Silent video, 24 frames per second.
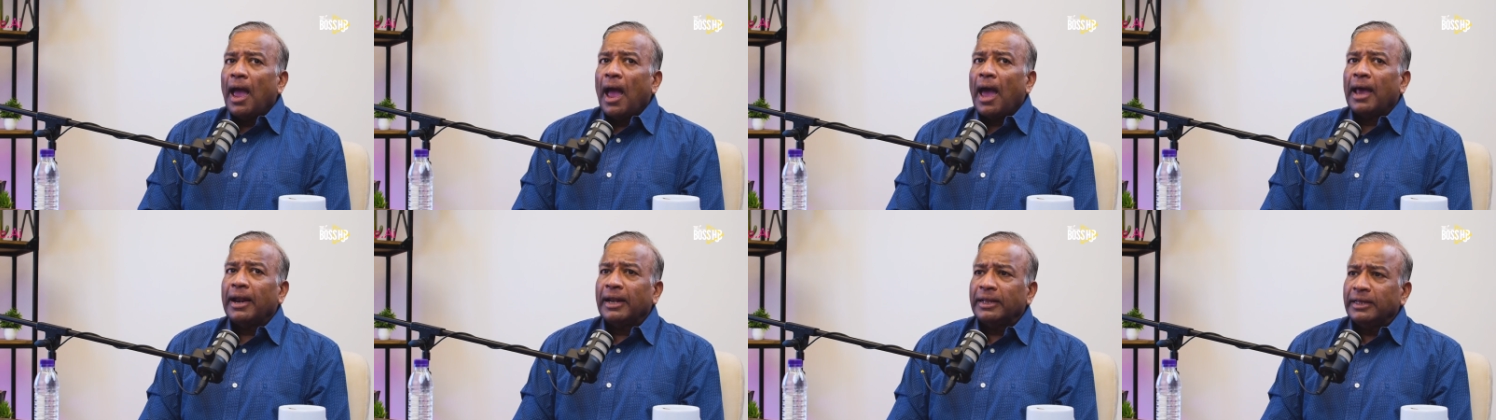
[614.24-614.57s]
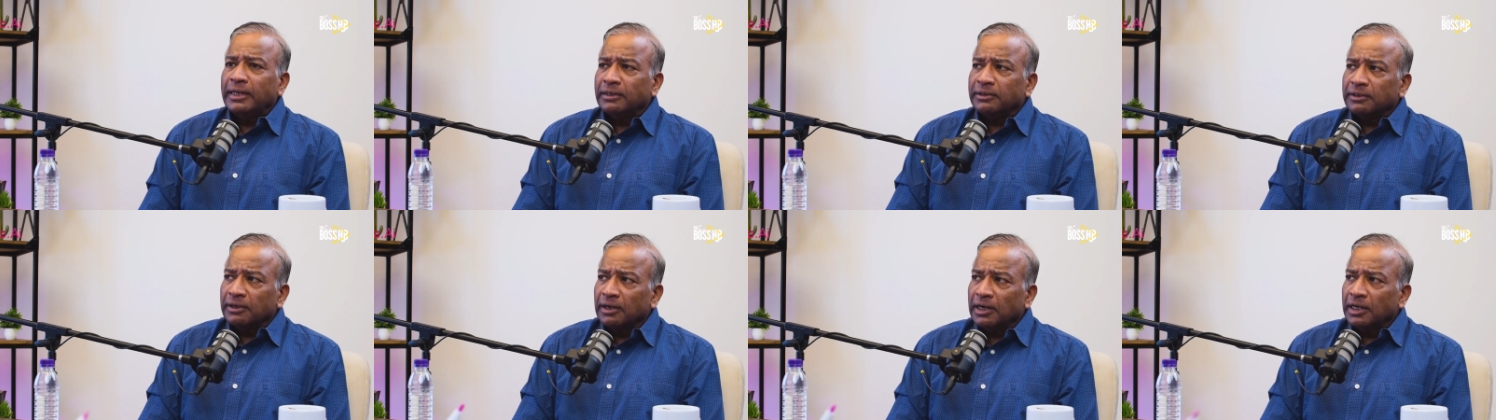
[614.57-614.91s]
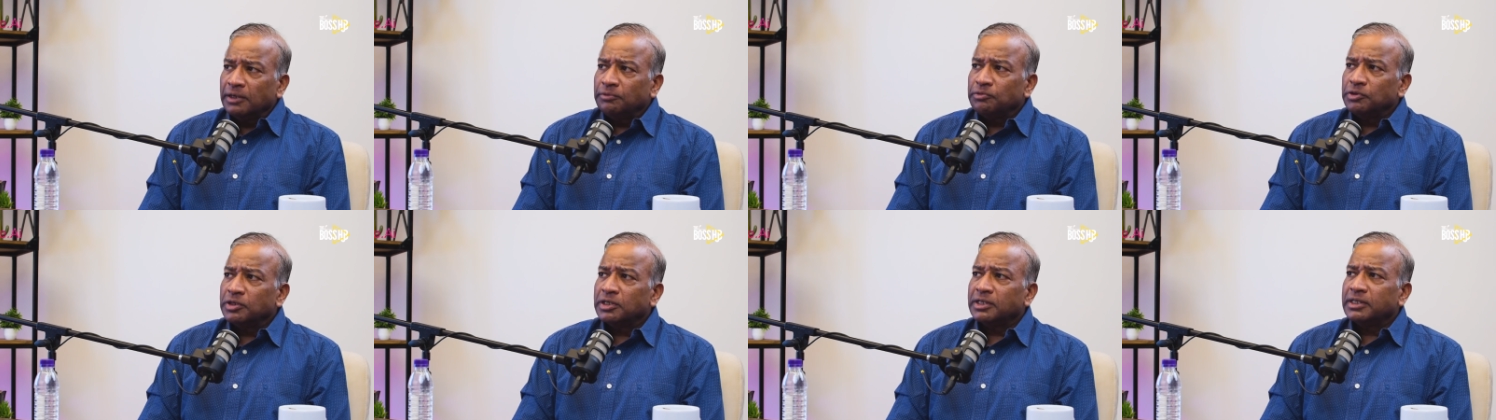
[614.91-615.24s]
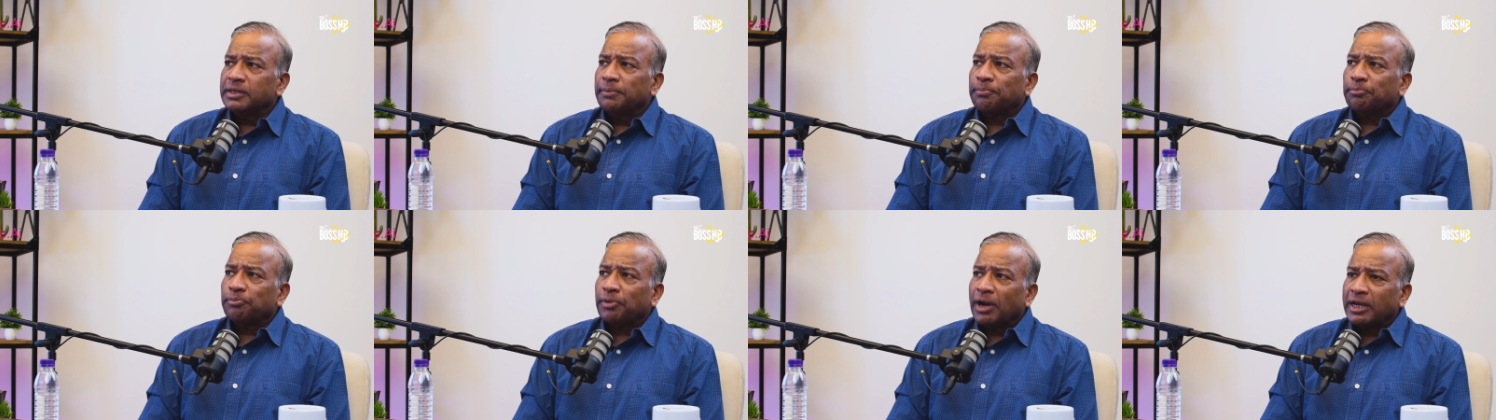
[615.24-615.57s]
And I think third was
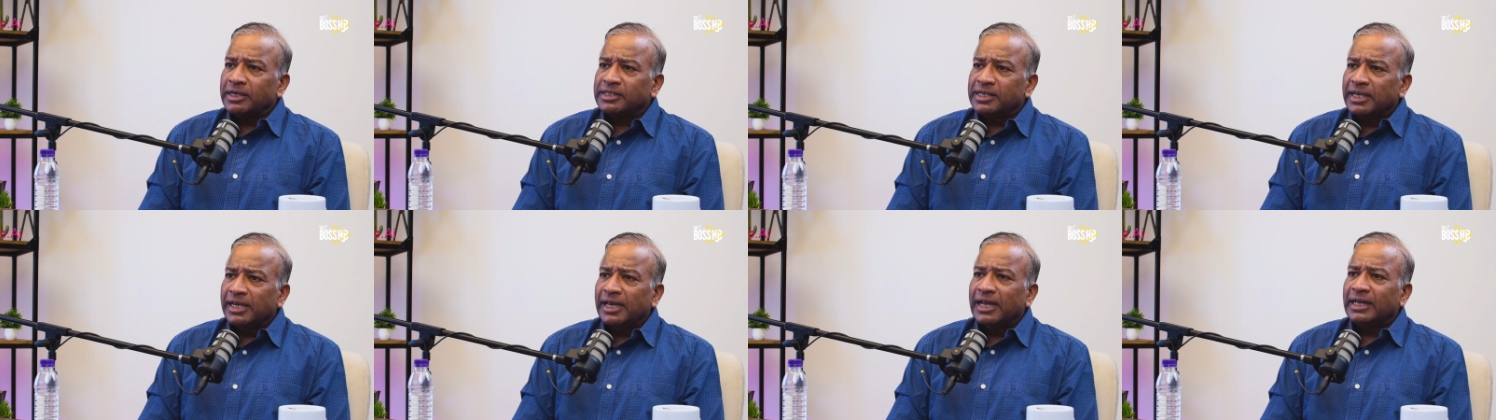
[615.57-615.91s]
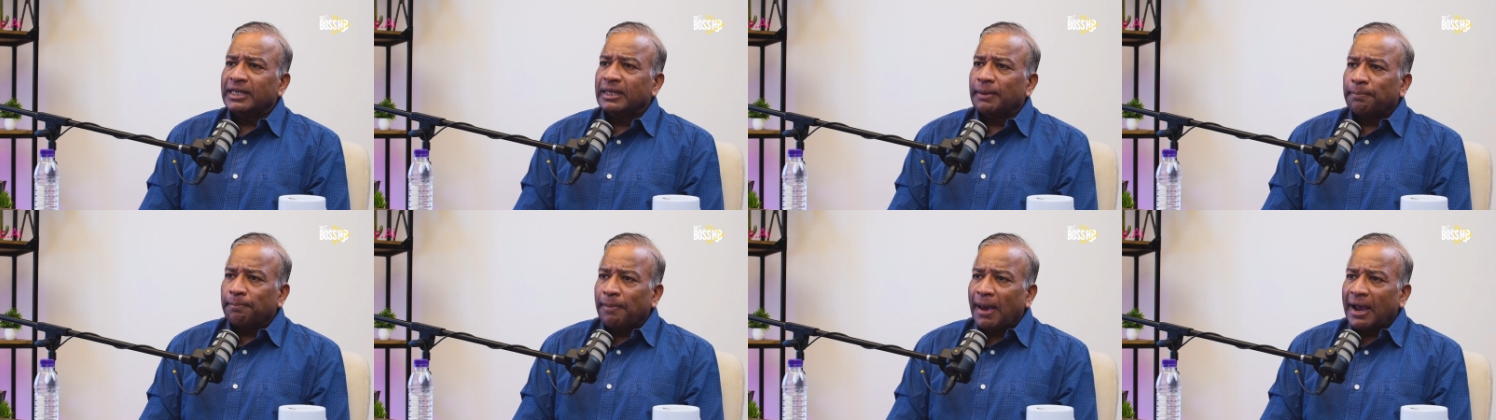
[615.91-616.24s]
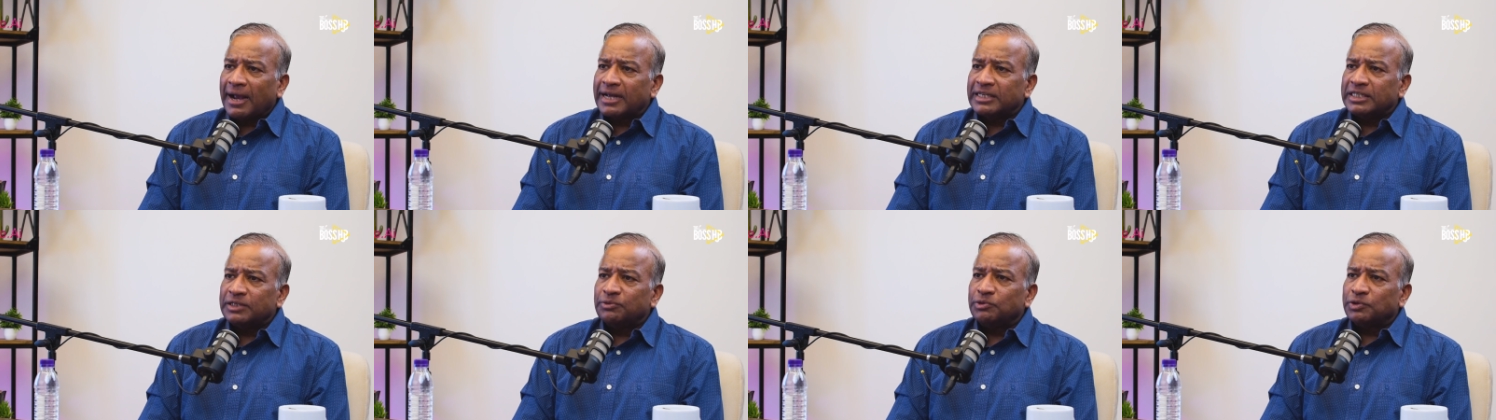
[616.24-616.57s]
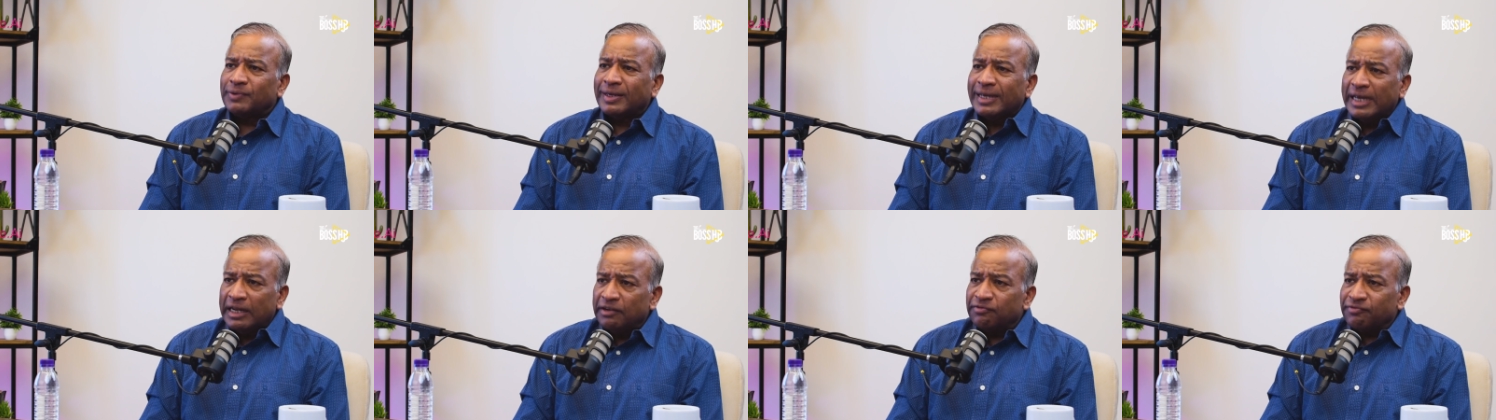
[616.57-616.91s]
the pricing and the packaging
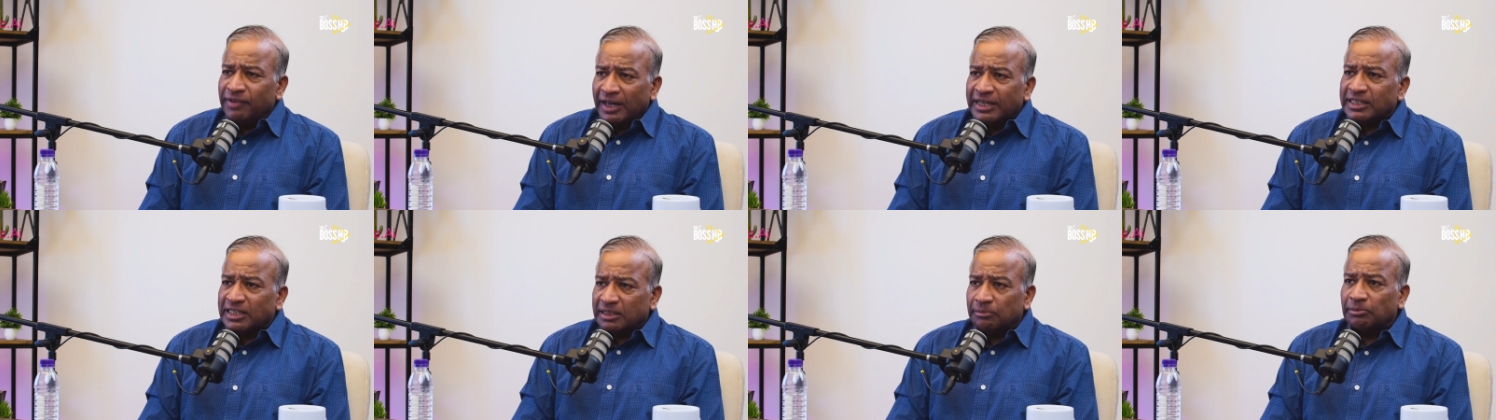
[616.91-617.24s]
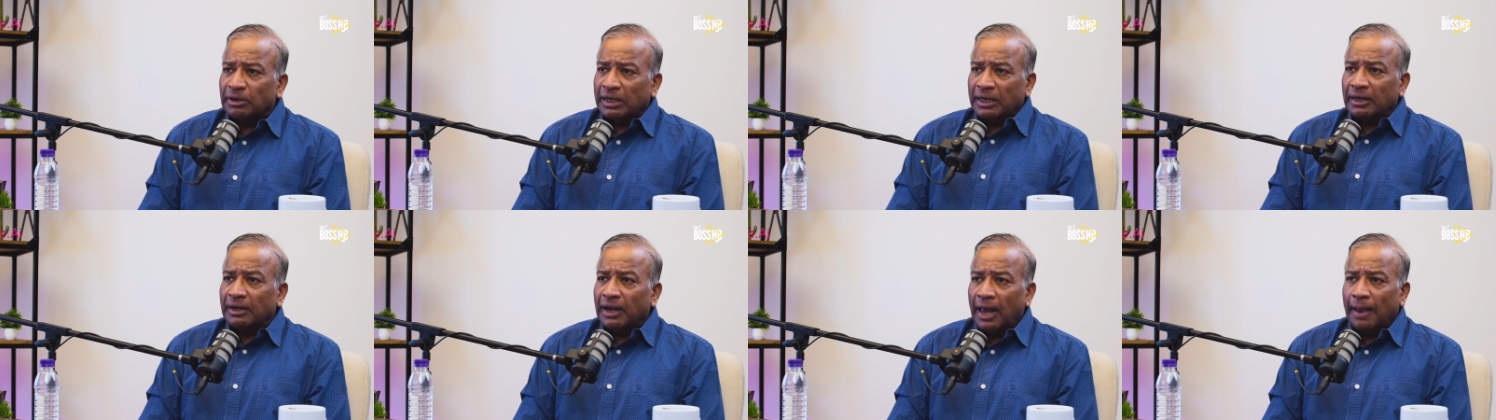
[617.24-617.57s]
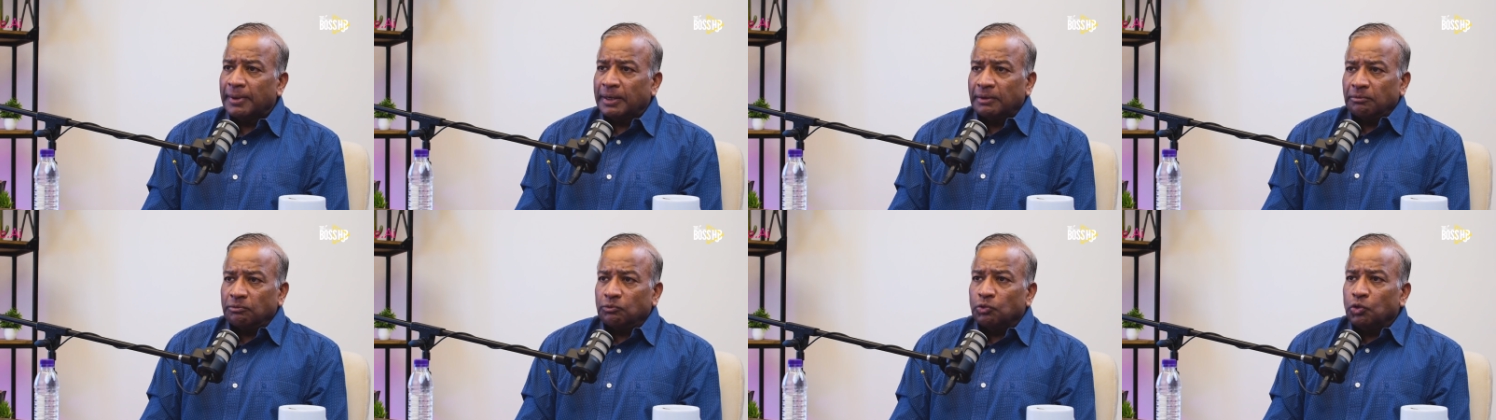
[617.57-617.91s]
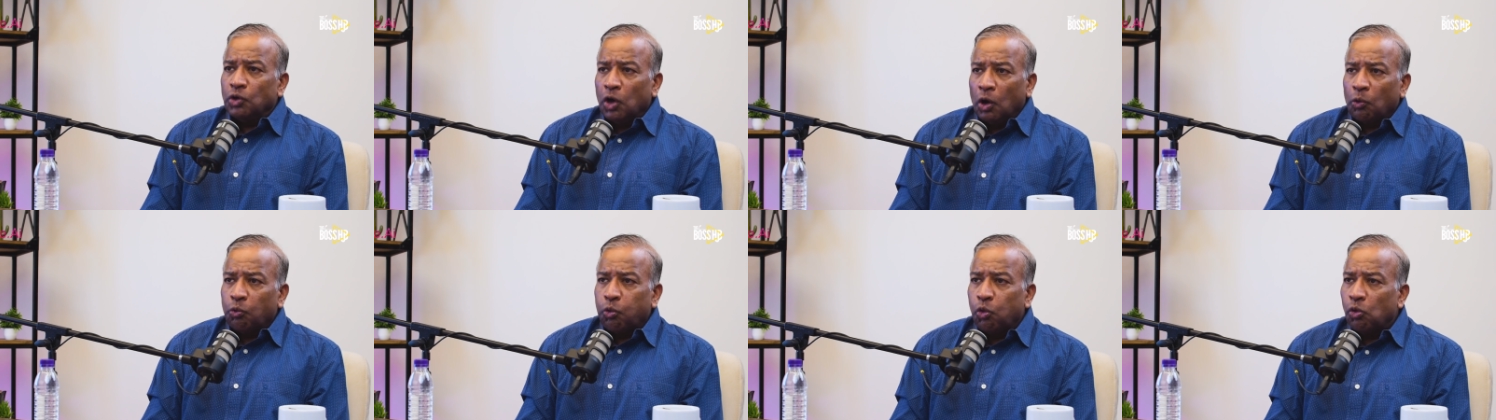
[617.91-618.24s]
was very inflexible. I mean,
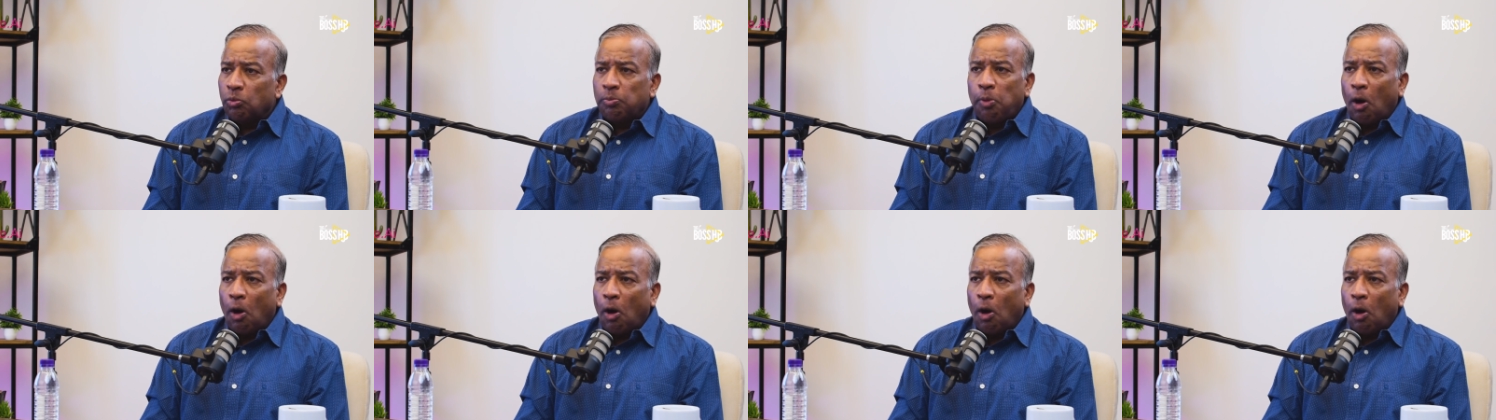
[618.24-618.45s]
you know, who